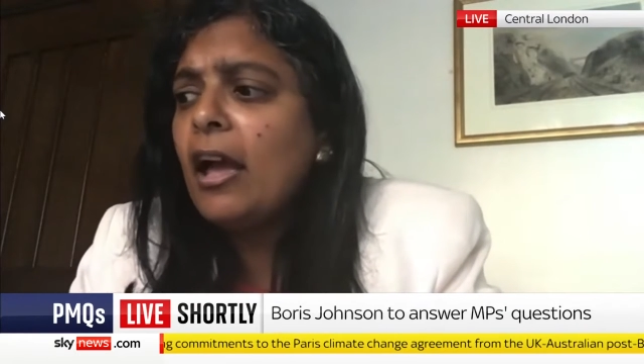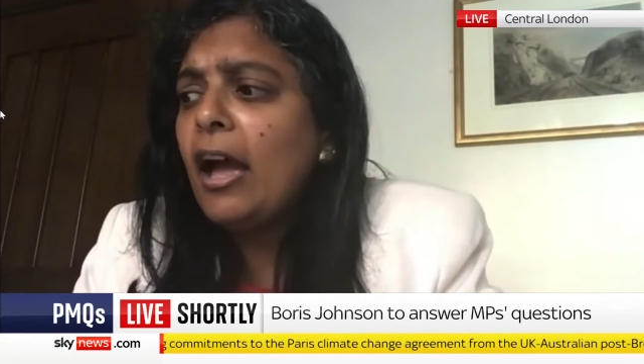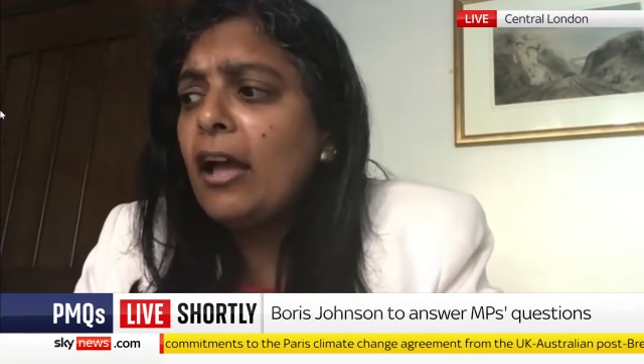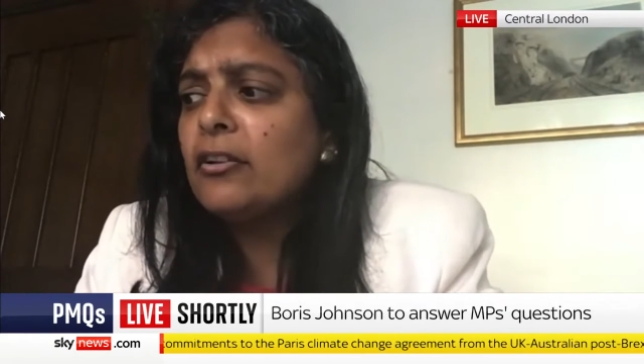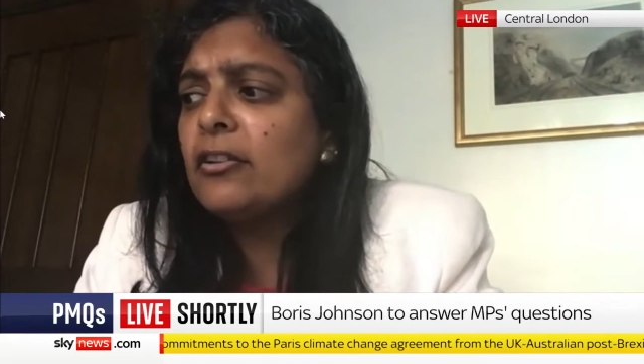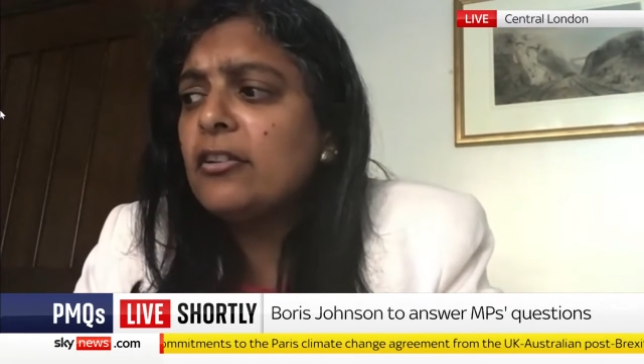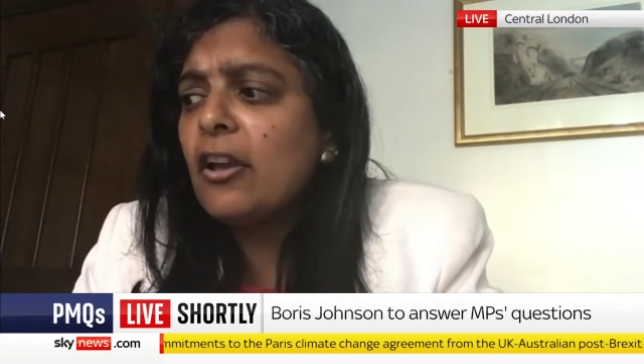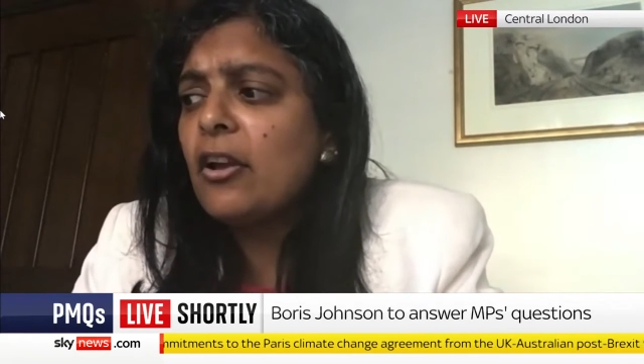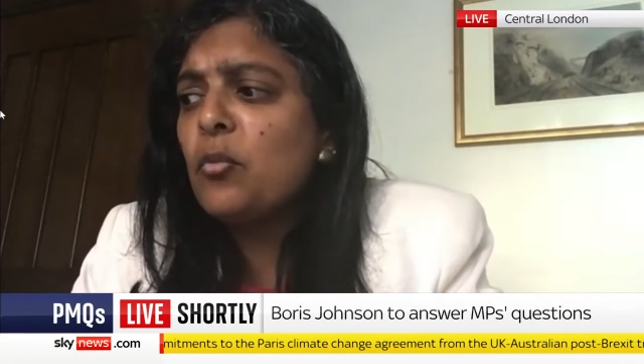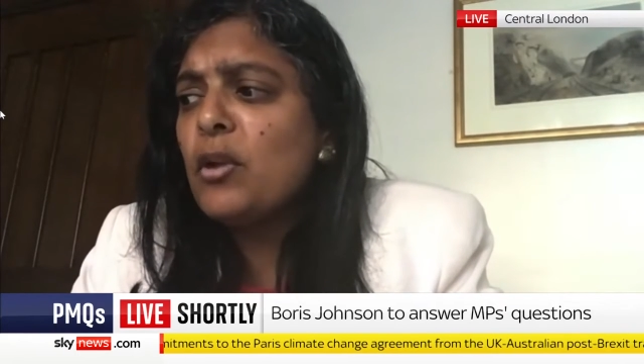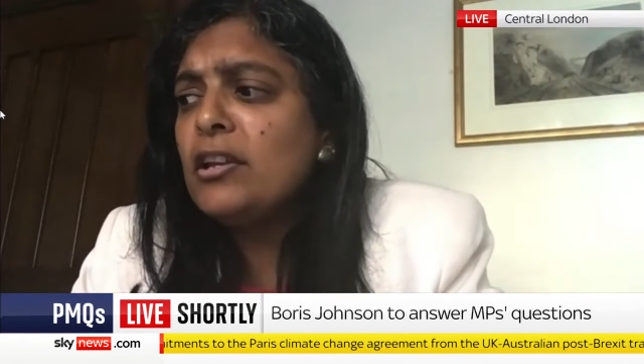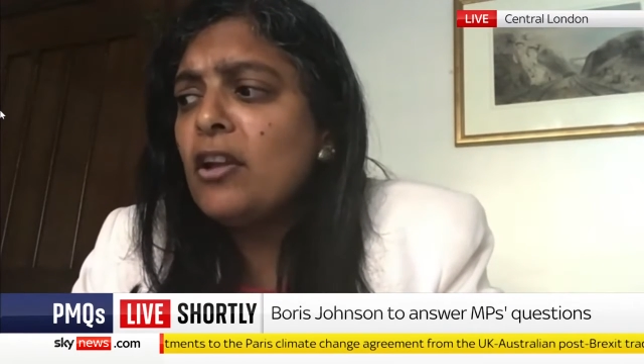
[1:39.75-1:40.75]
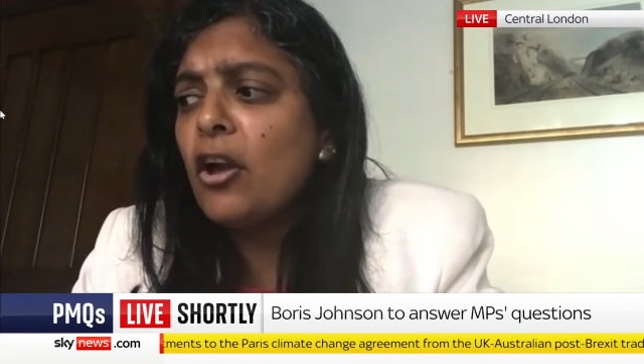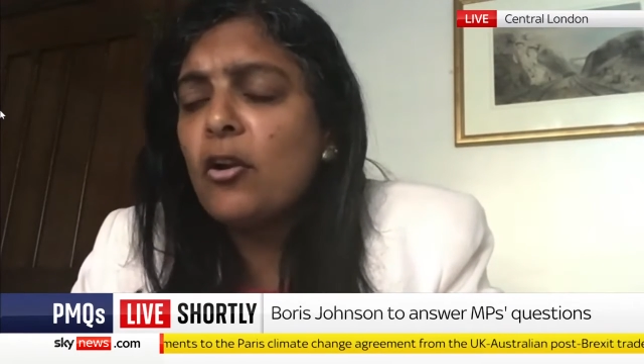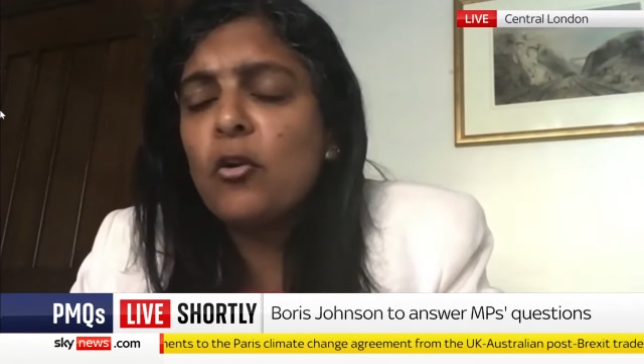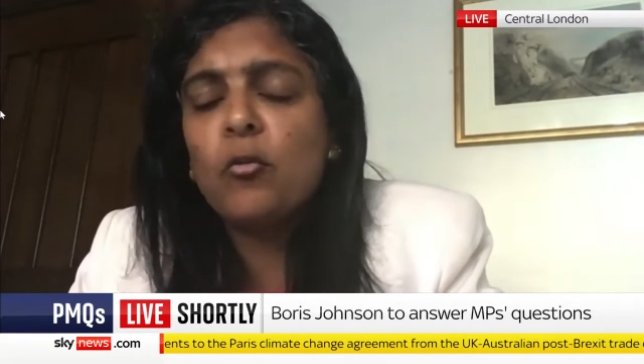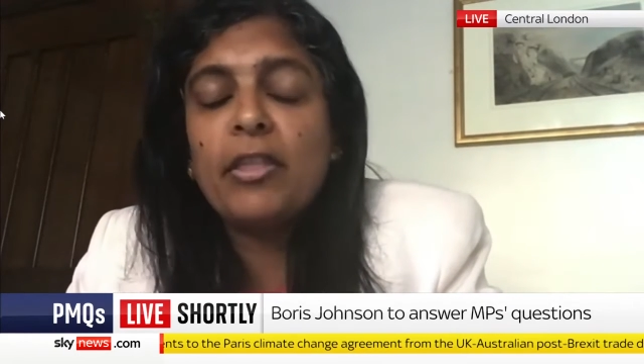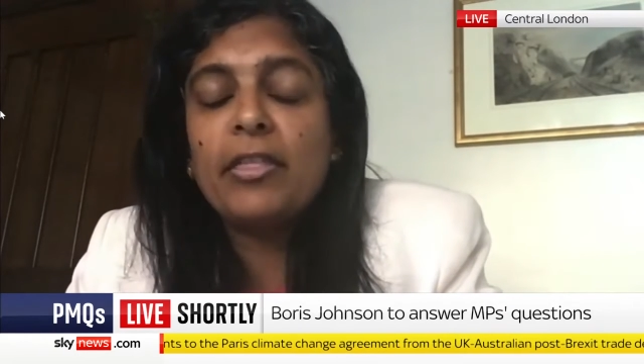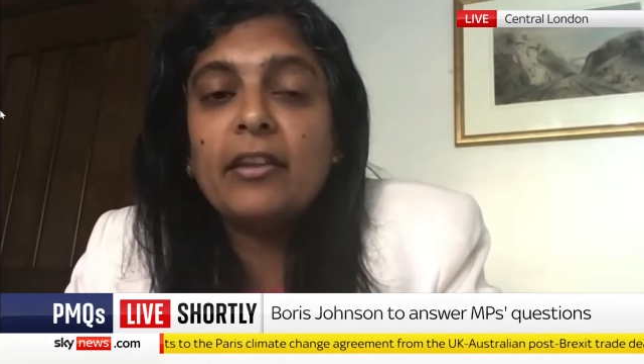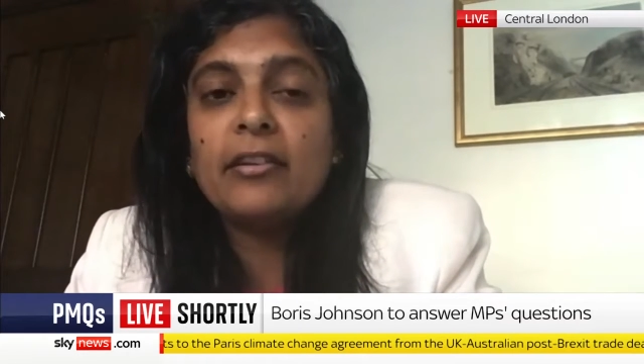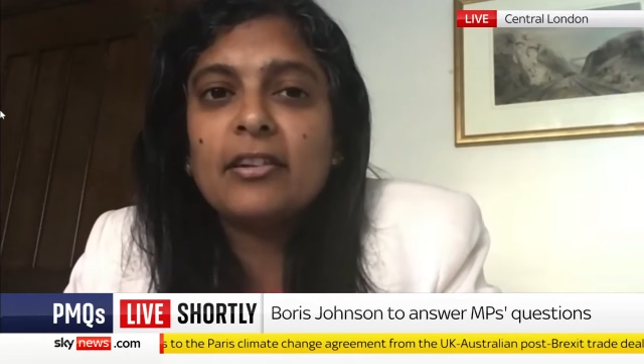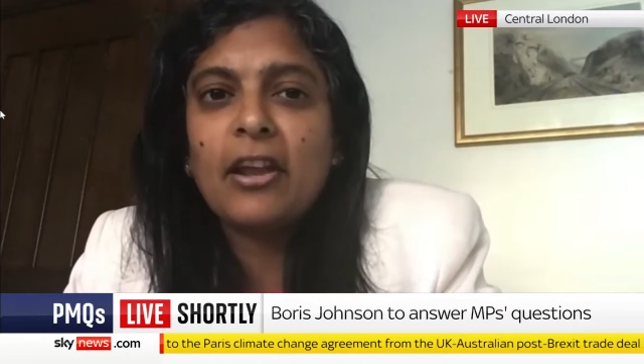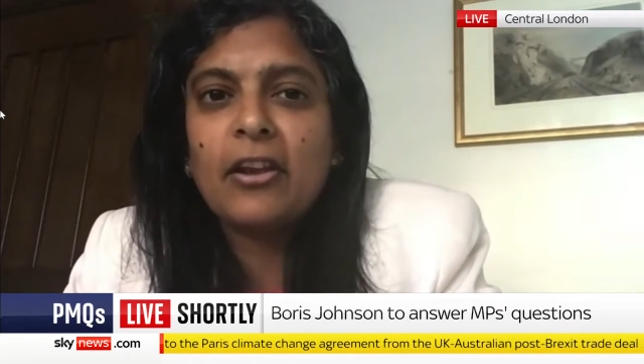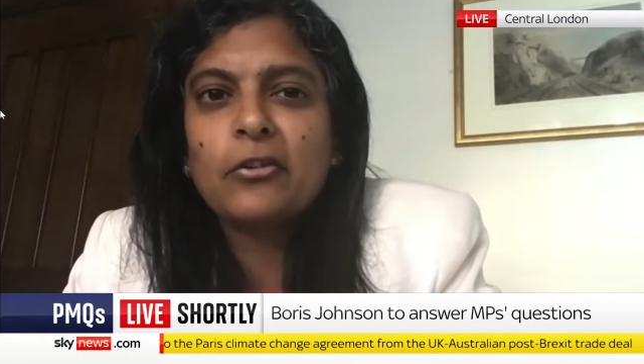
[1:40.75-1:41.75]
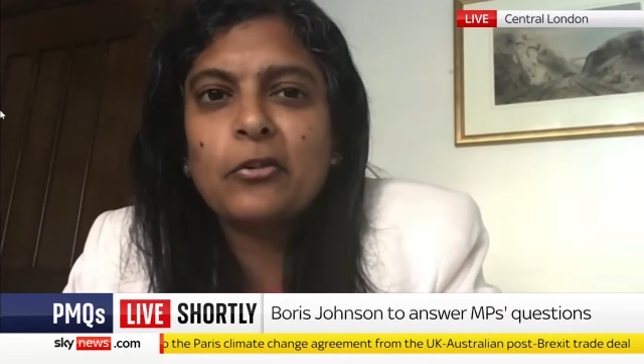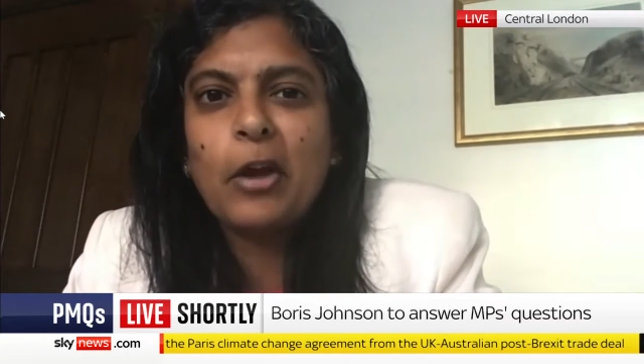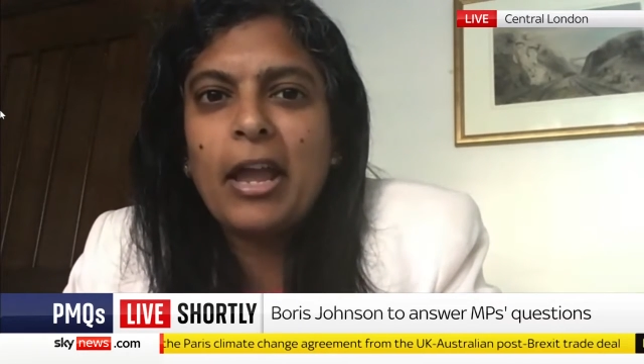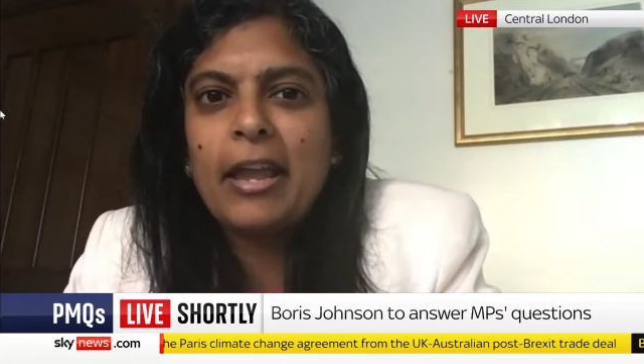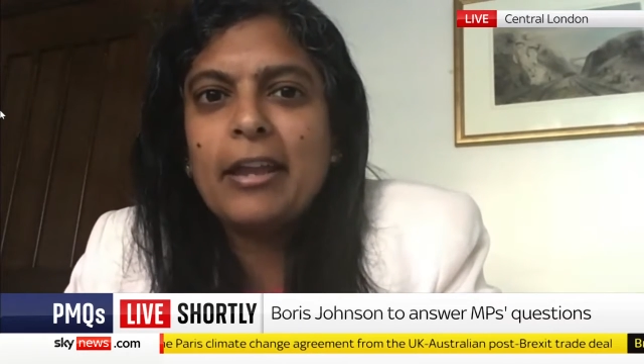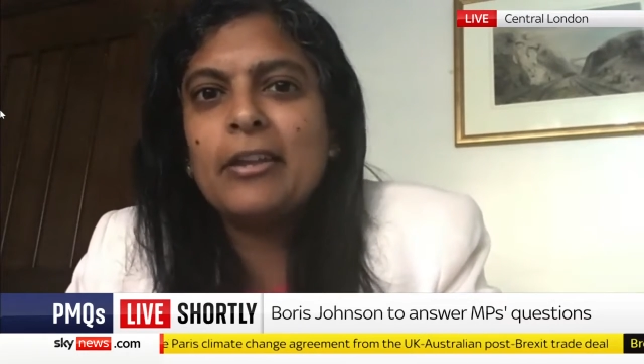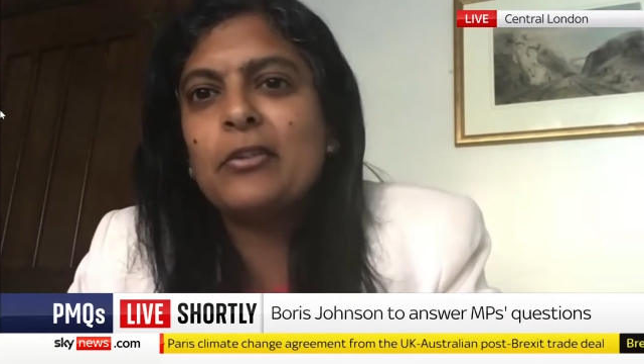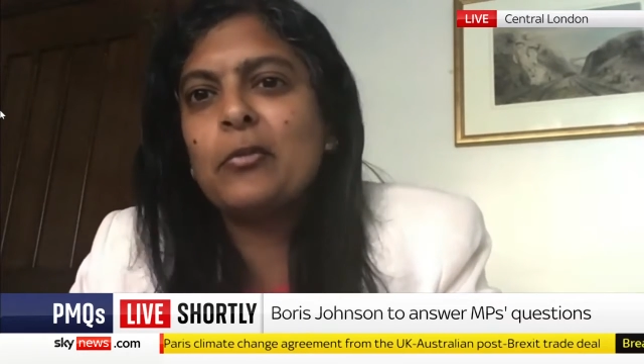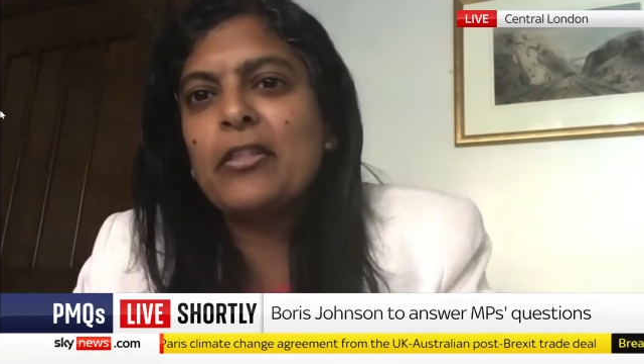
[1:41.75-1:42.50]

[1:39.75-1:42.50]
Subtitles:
And we know with international aid,